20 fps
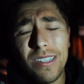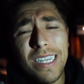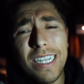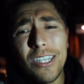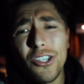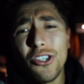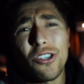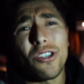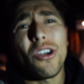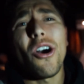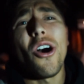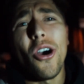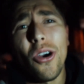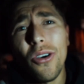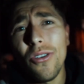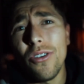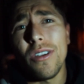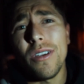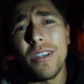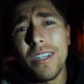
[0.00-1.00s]
It's just
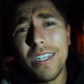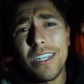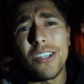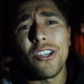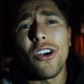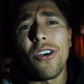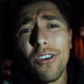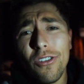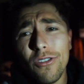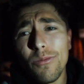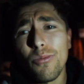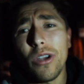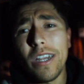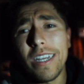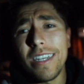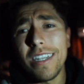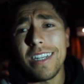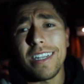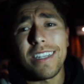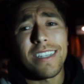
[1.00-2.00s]
hard. It's hard
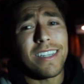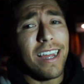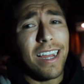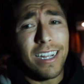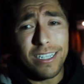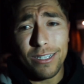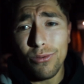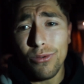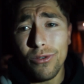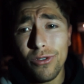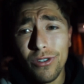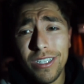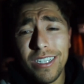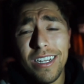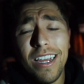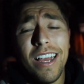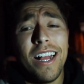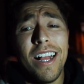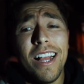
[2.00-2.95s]
branding. It's XWERKS.